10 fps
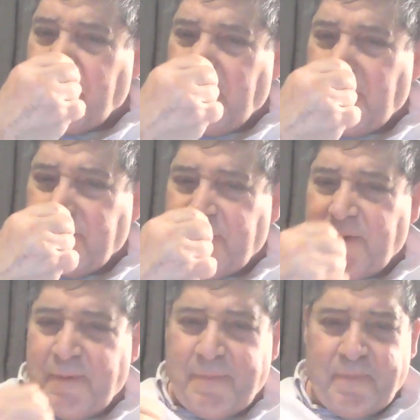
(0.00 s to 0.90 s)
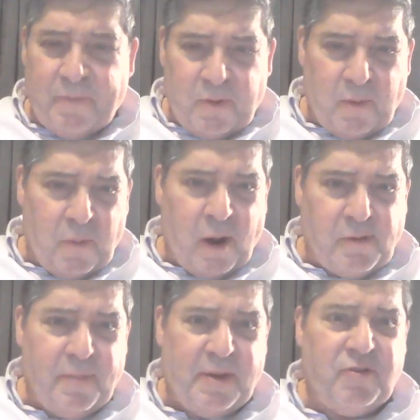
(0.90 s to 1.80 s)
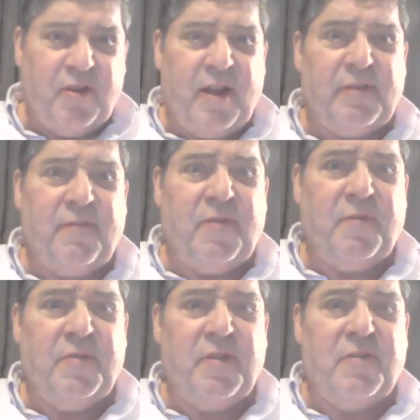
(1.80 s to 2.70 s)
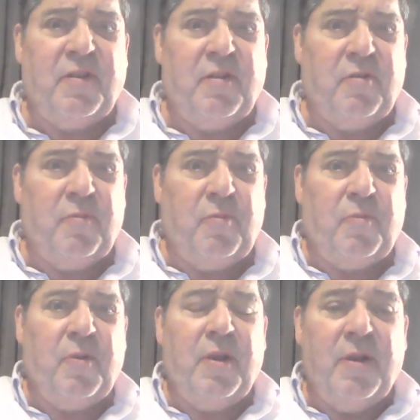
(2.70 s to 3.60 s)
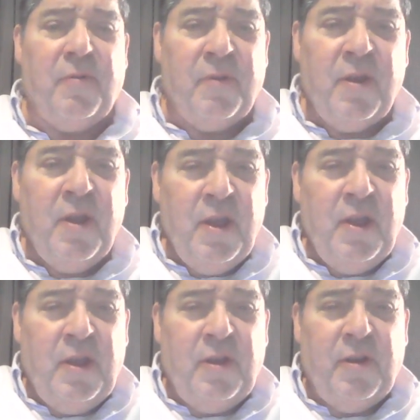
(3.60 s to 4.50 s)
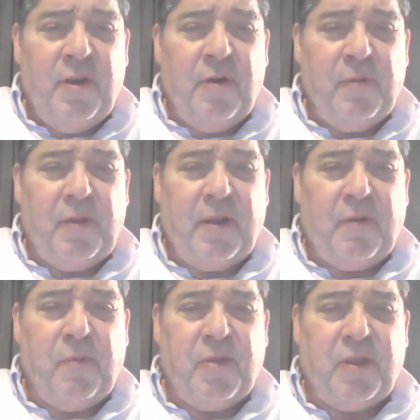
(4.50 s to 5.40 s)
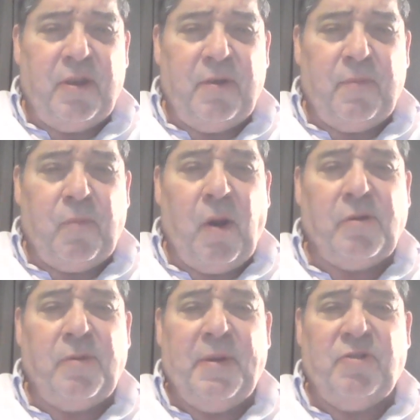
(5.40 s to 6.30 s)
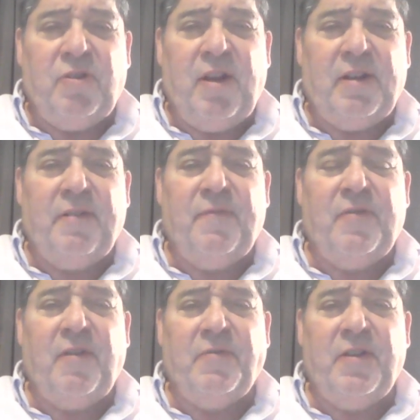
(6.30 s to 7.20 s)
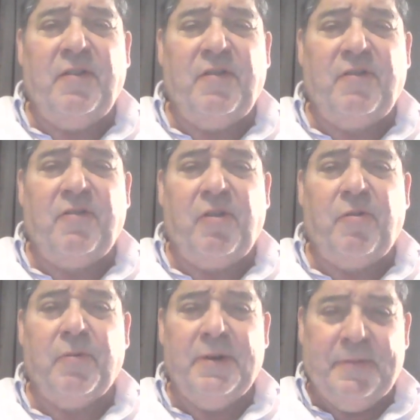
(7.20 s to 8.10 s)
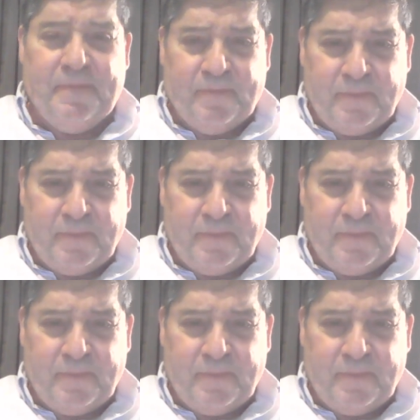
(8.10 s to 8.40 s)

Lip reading: about the Proclamation Act of 1763, and like with the Proclamation Act of 1763,